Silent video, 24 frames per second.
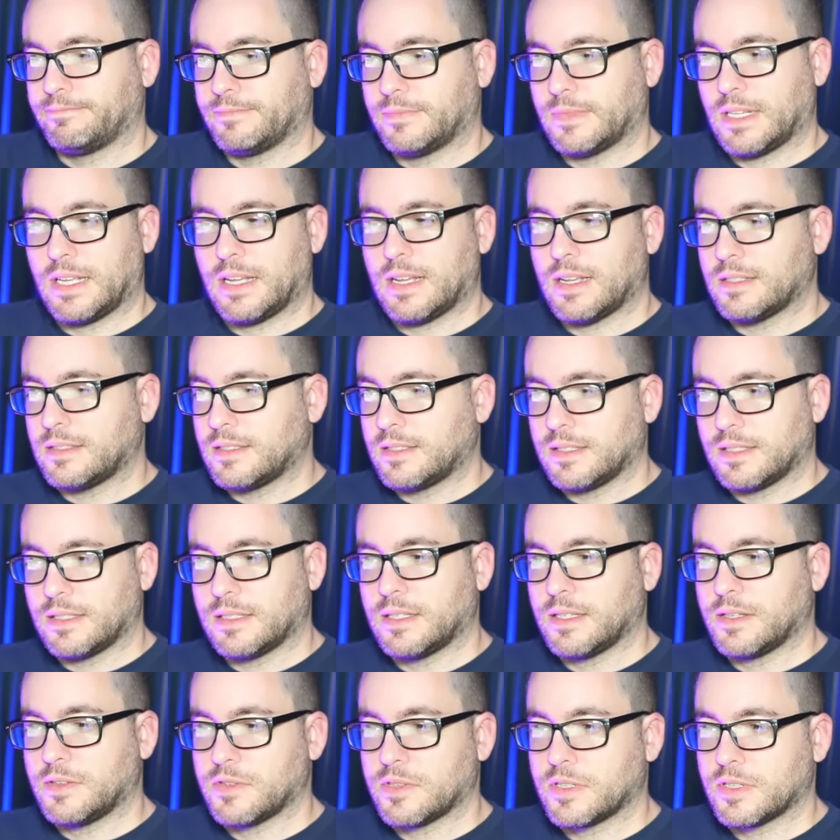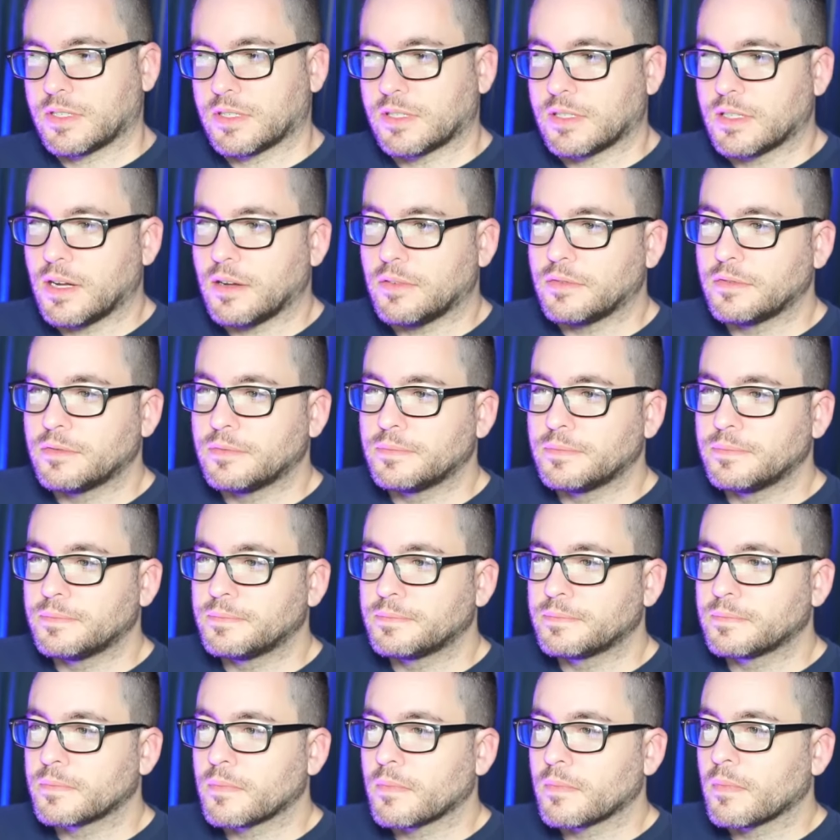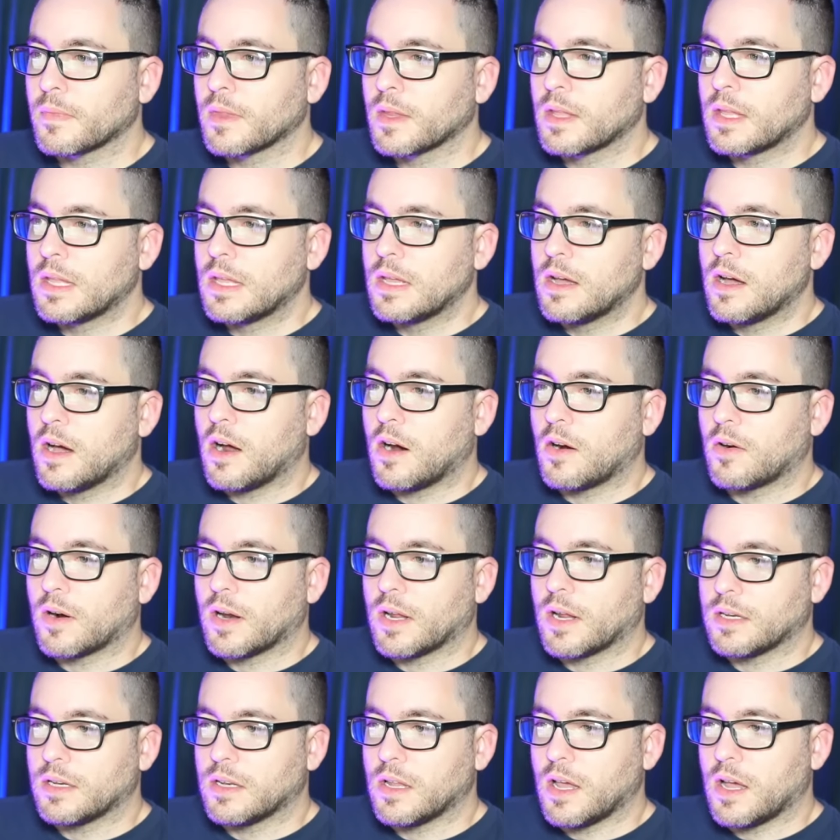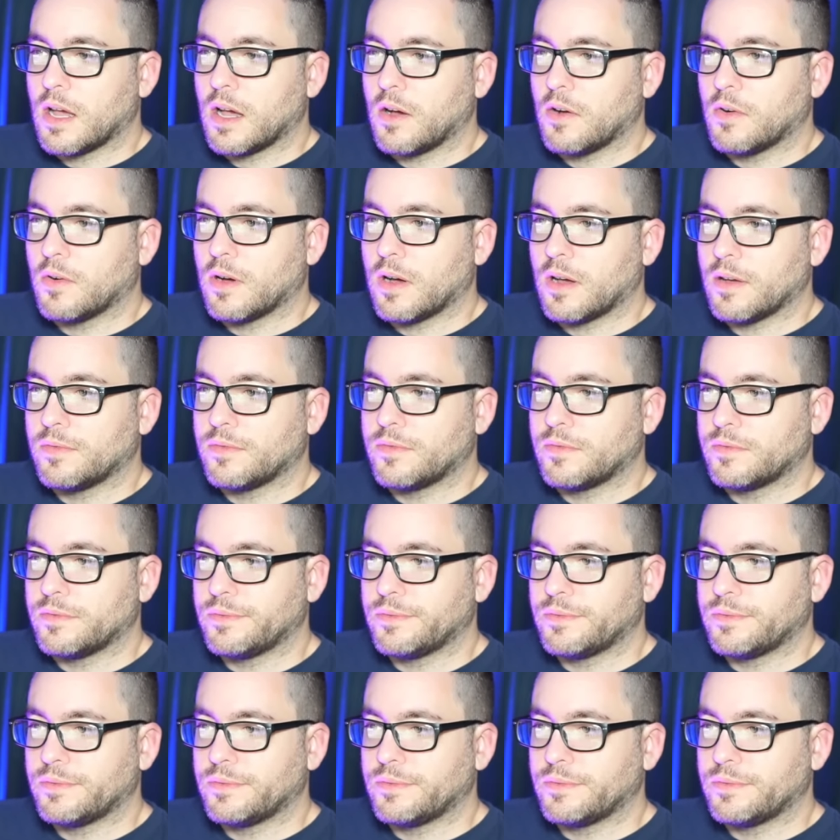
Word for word: Ah, it's it's interesting stuff. All right, now I've